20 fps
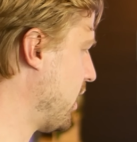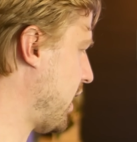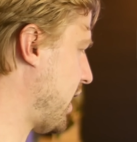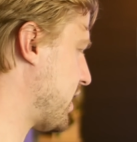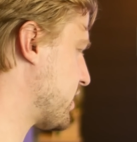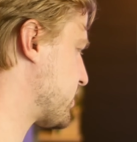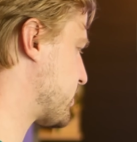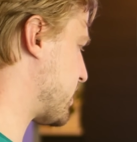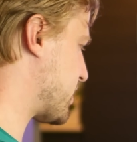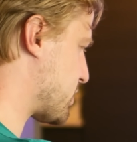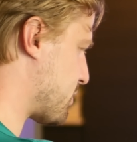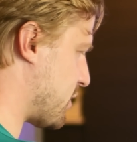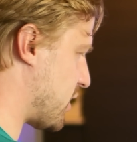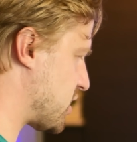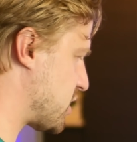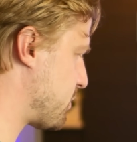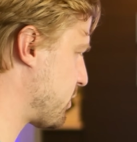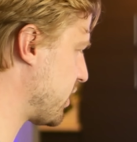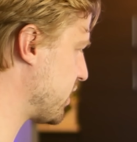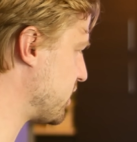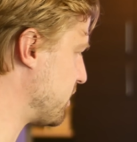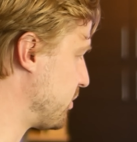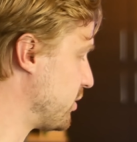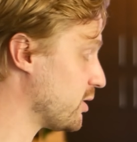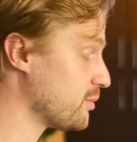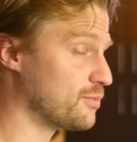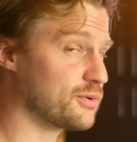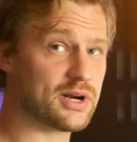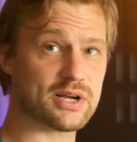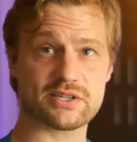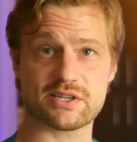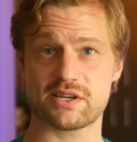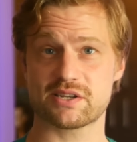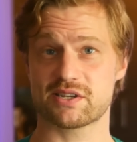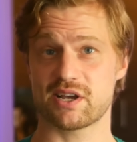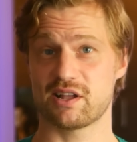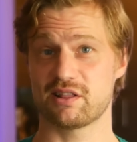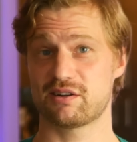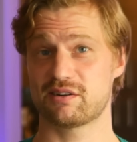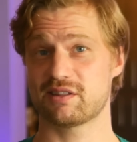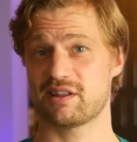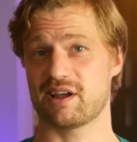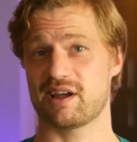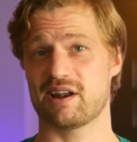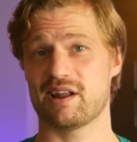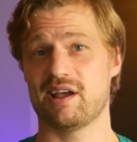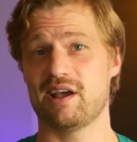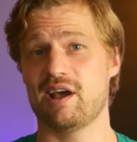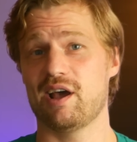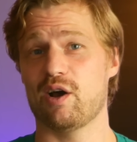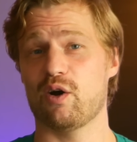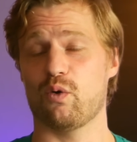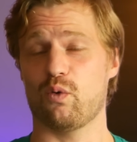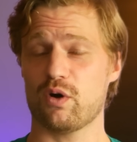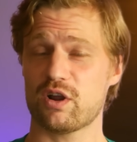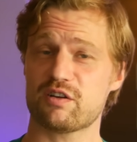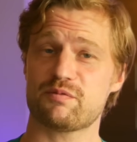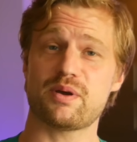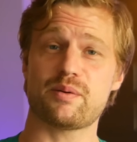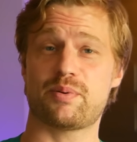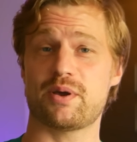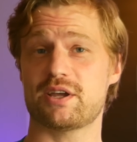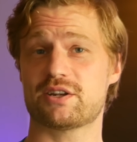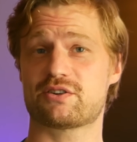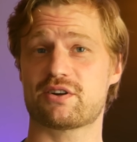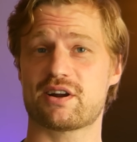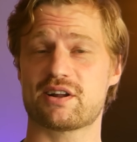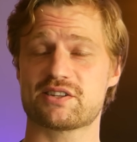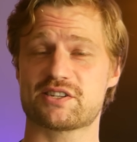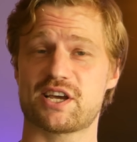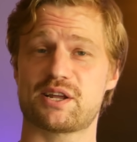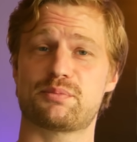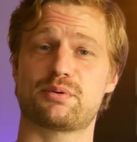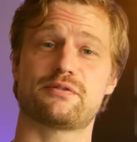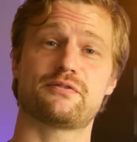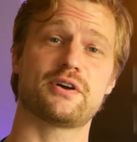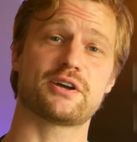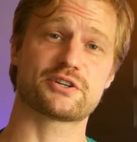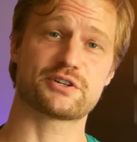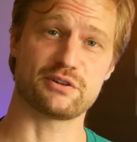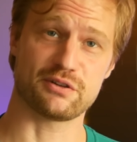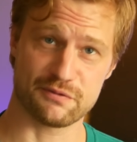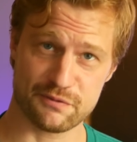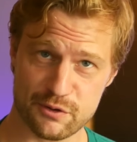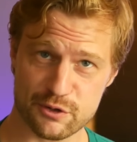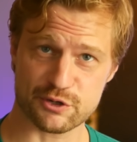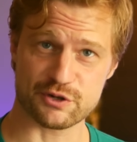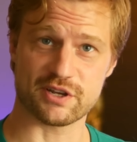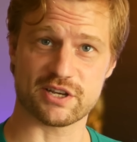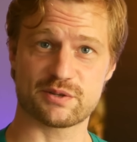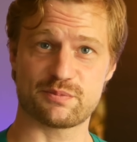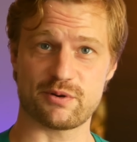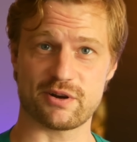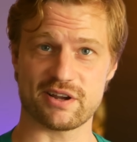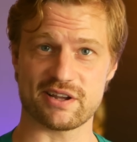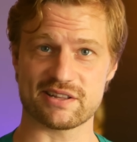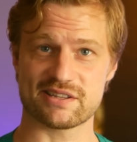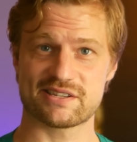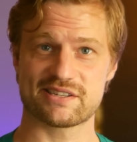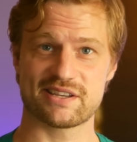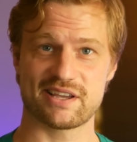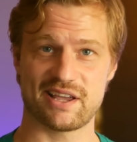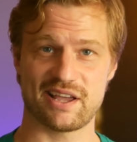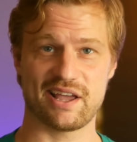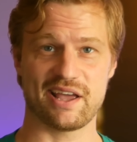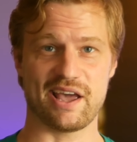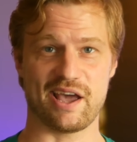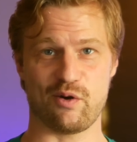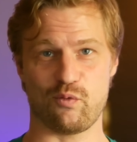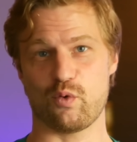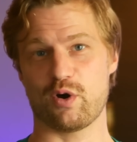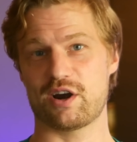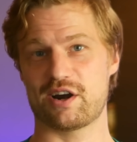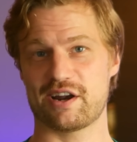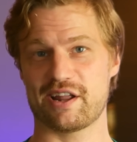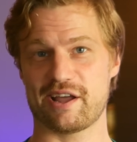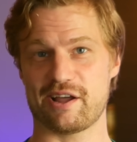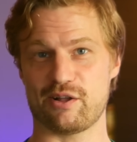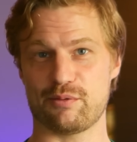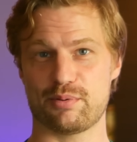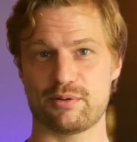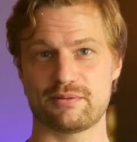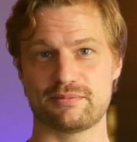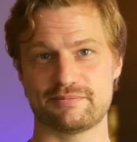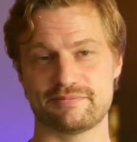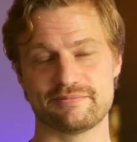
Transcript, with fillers: As I was about to begin the build process, I learned that one of my patrons had professional fusion experience and wanted to help.